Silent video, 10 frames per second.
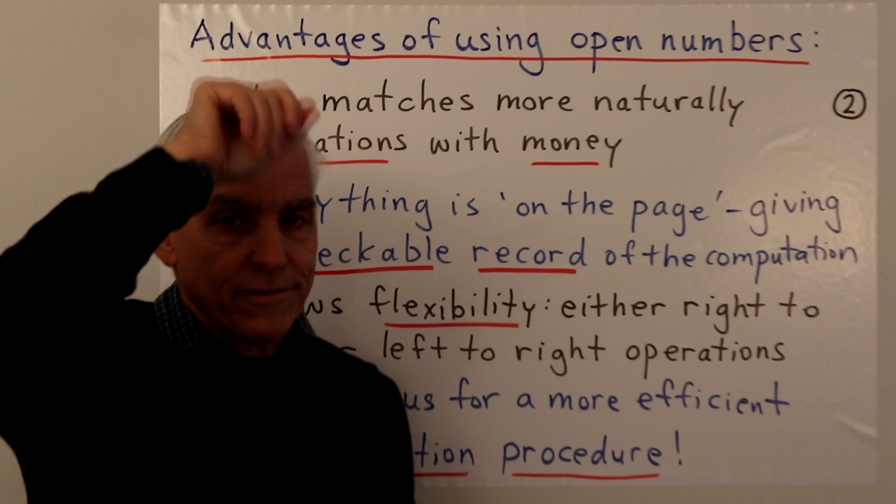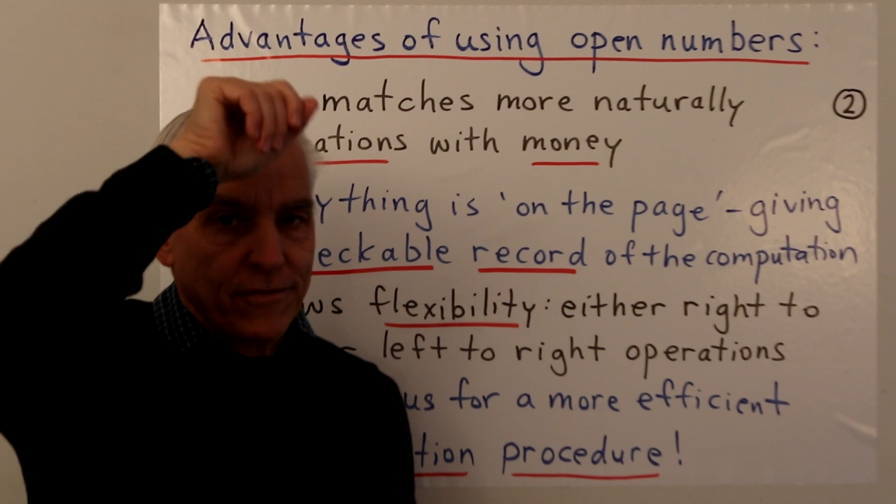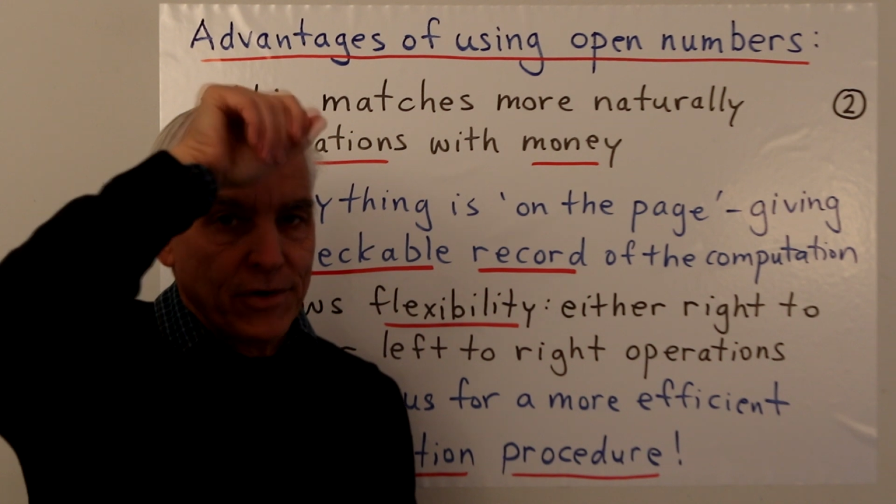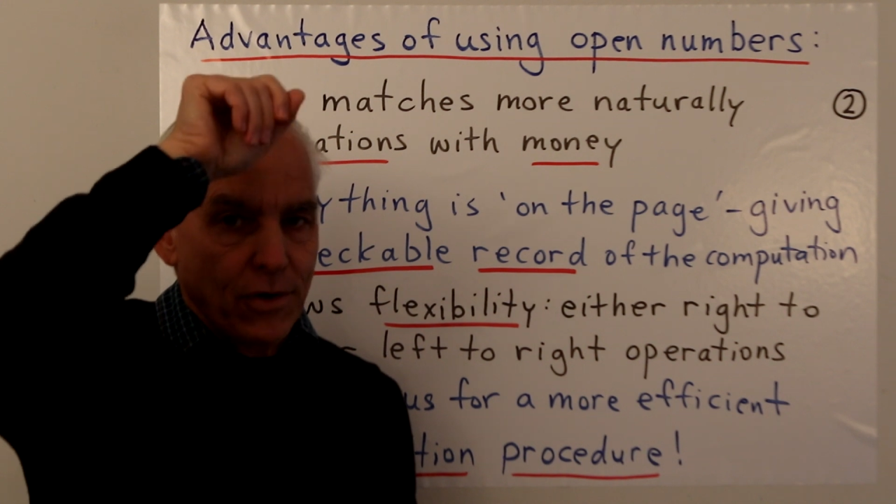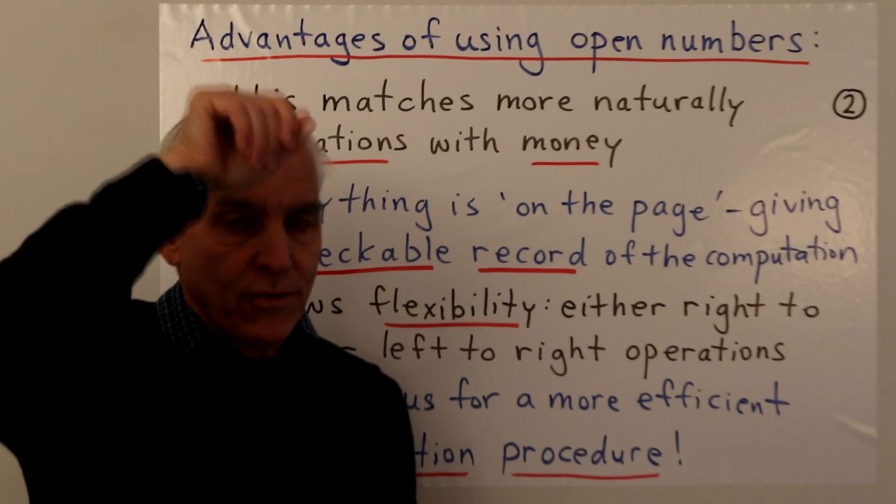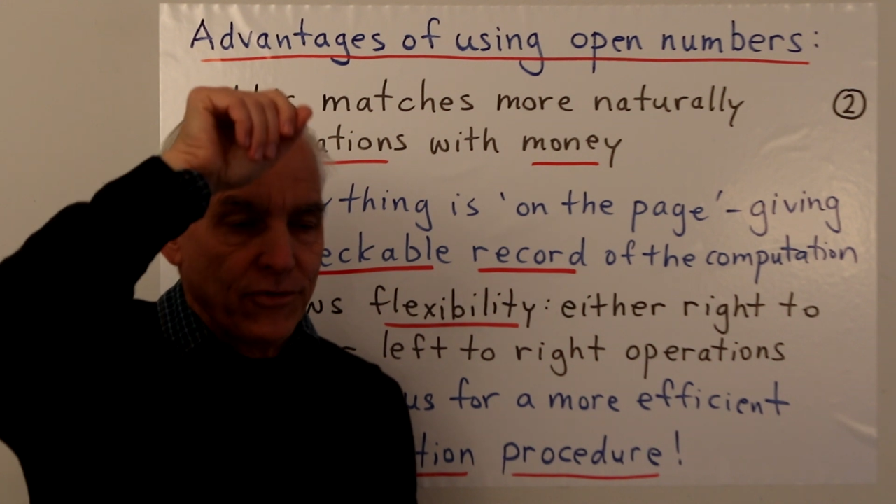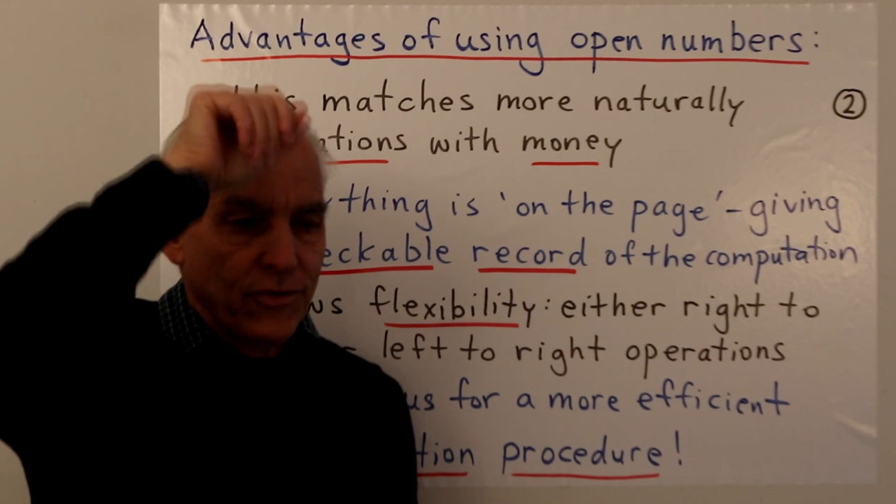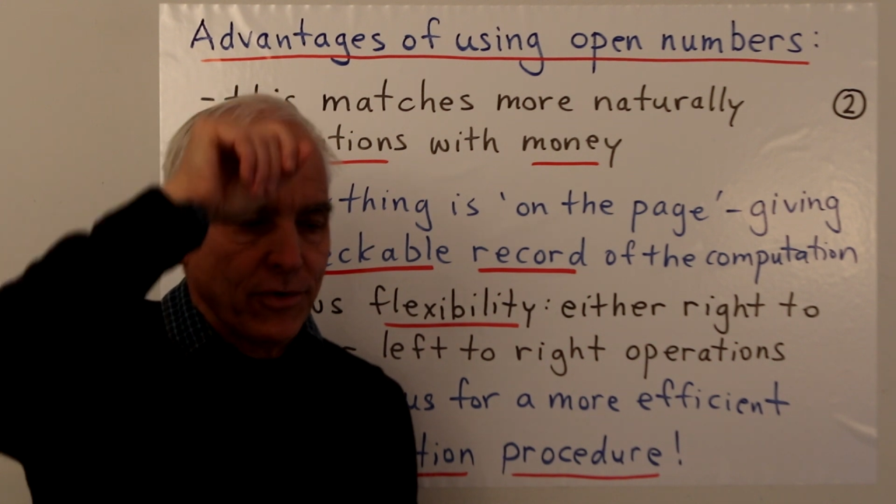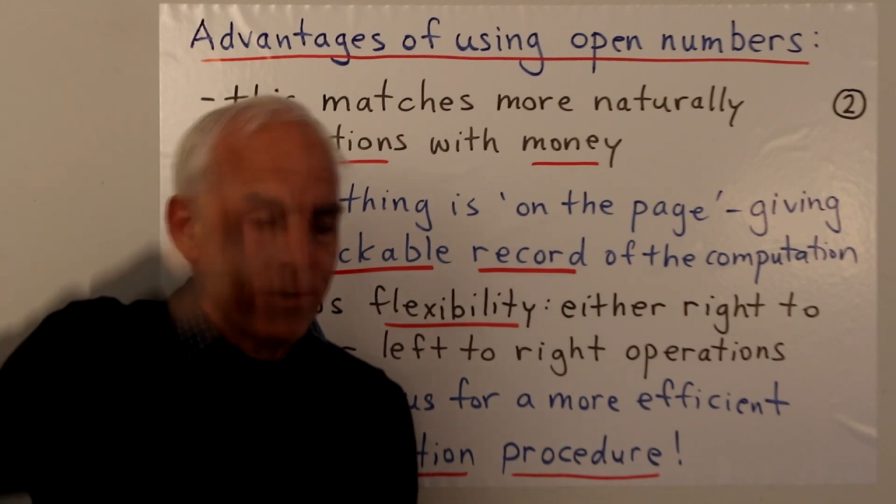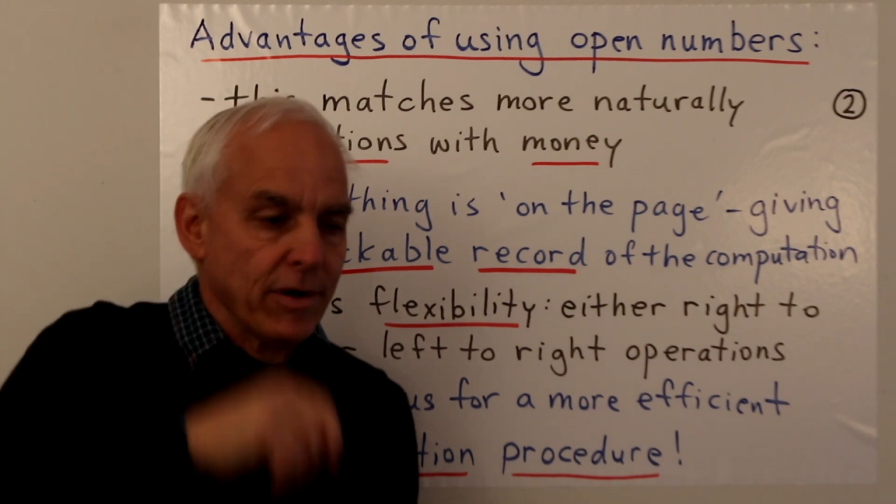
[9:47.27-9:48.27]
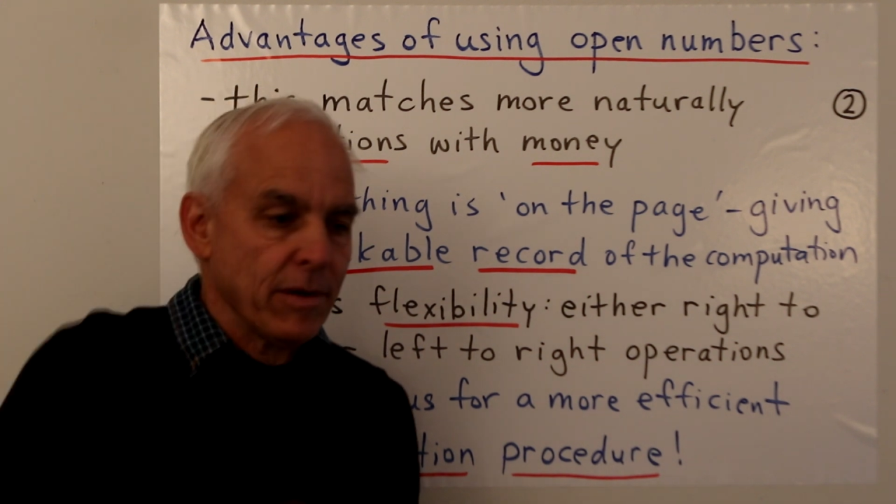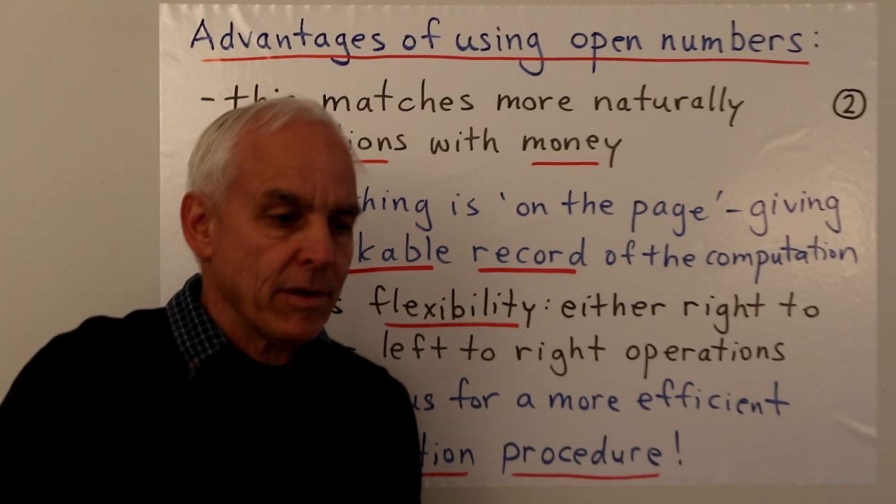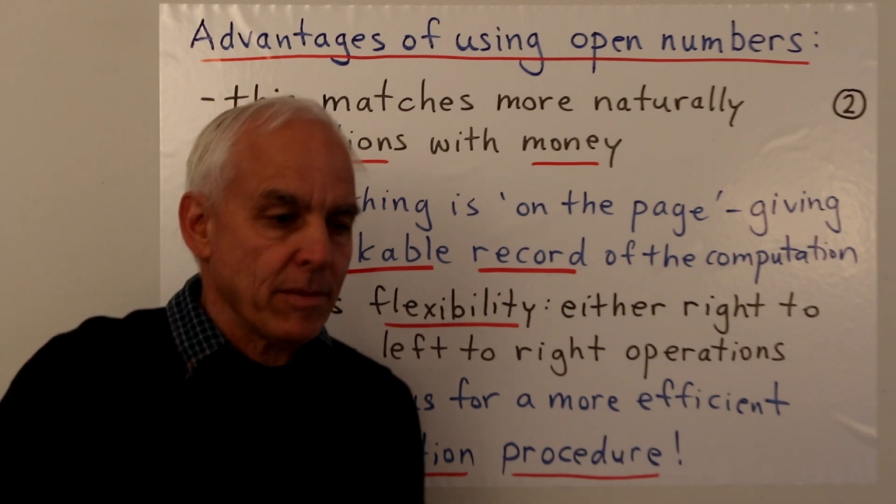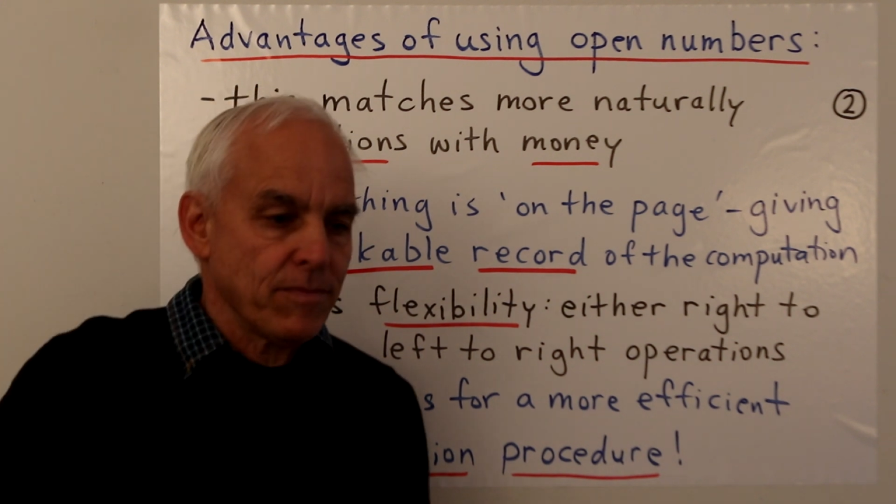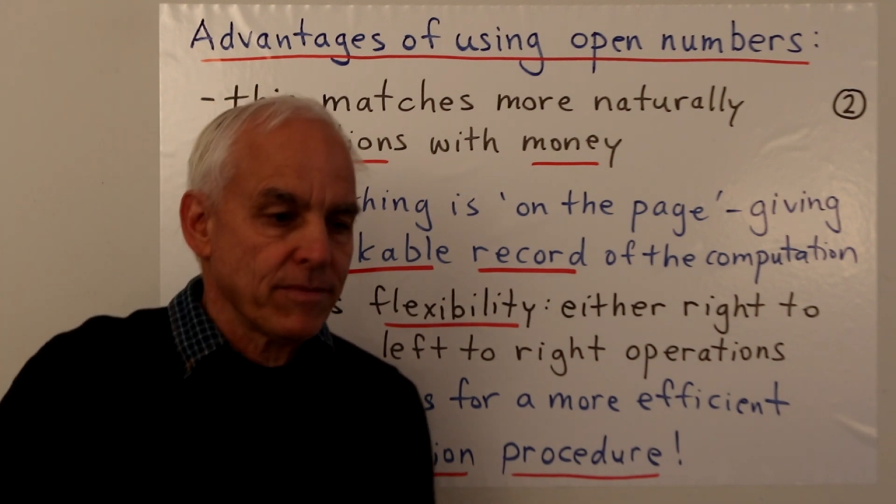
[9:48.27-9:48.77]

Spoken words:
footnotes or